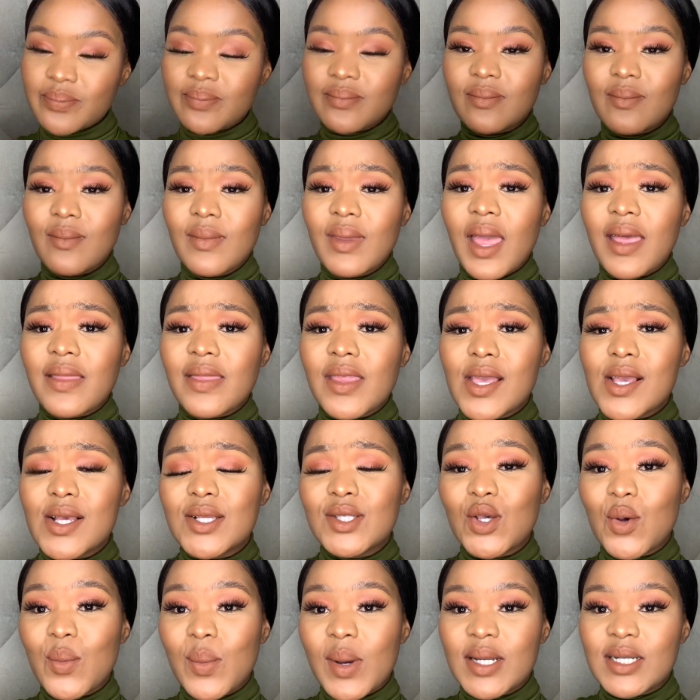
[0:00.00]
Thank you
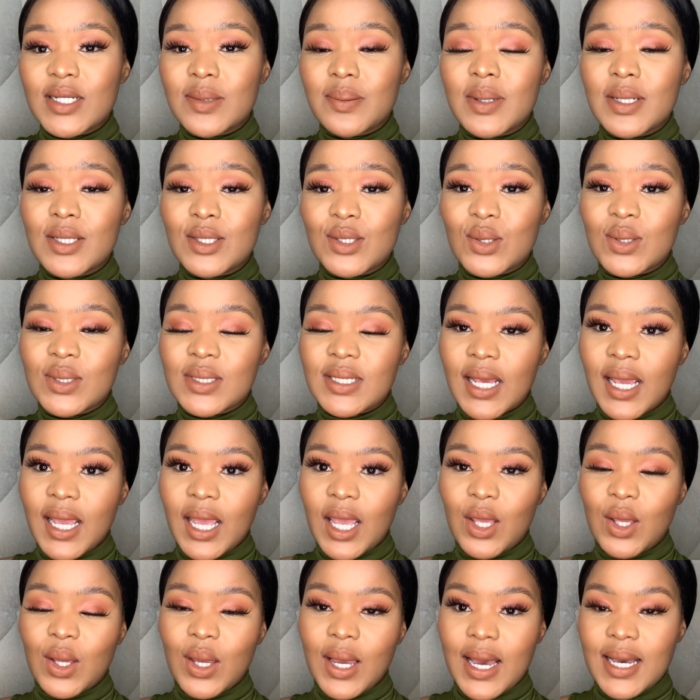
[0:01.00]
so much. Please do take
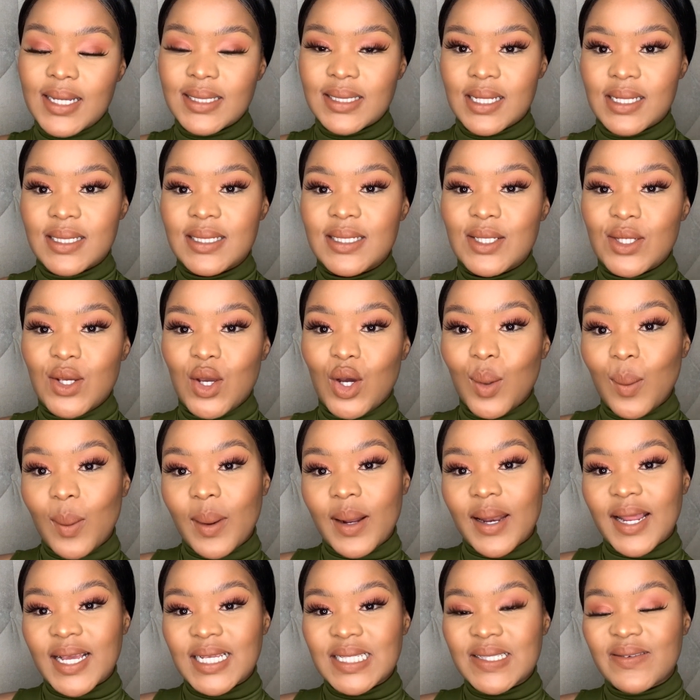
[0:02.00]
care, you guys. I'll see you on my
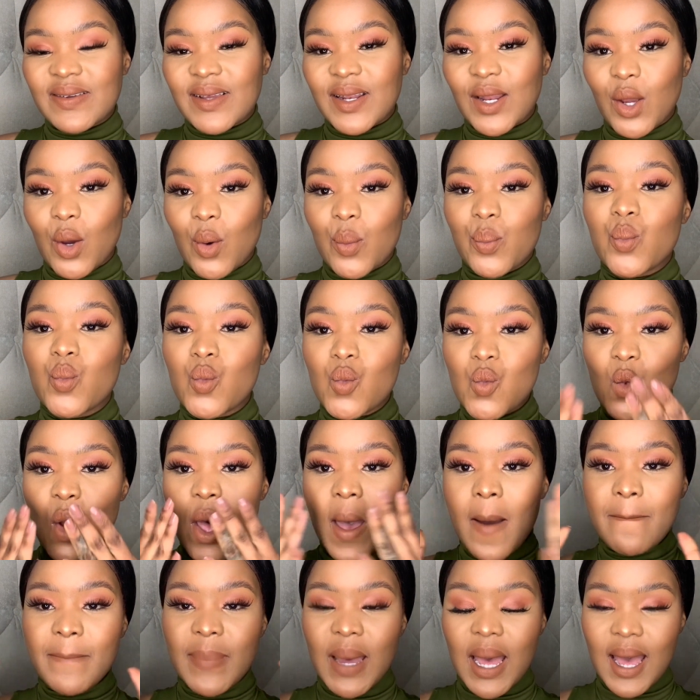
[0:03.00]
next video.
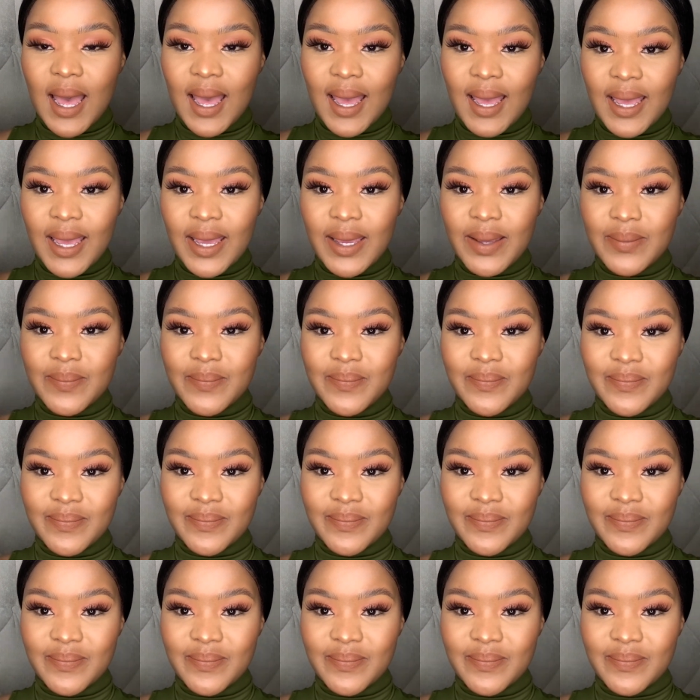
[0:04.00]
Bye.